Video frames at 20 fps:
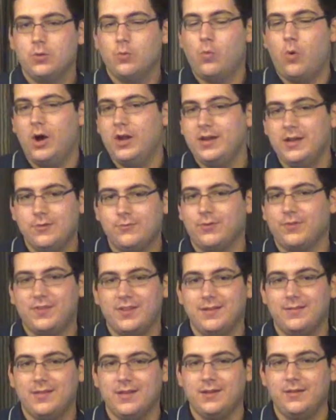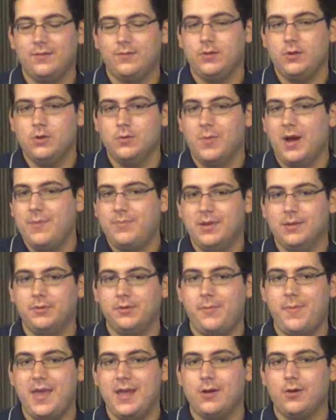what interesting things you might be
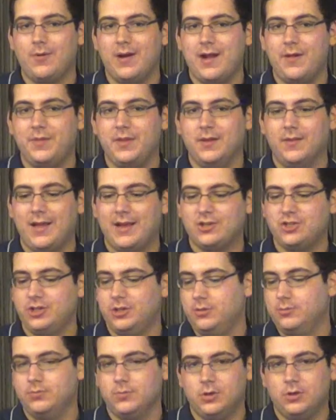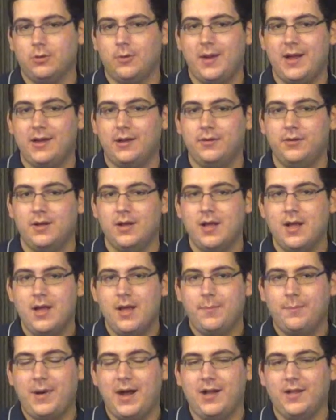able to make around the election or around
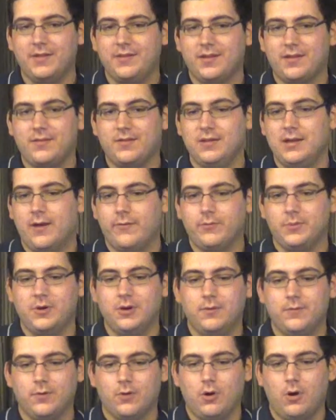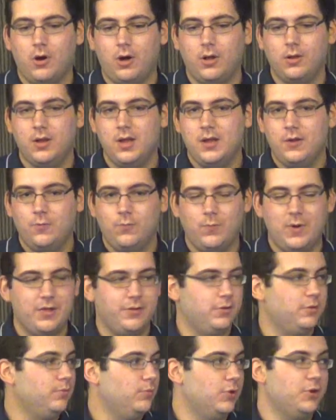politics and government overall,
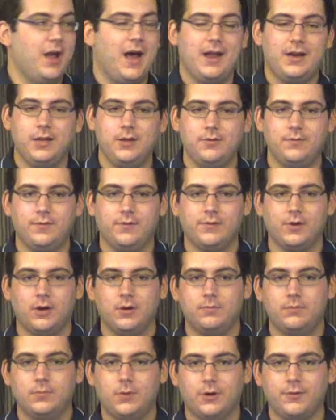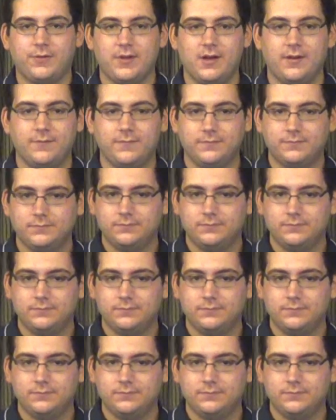whether or not it uses our stuff.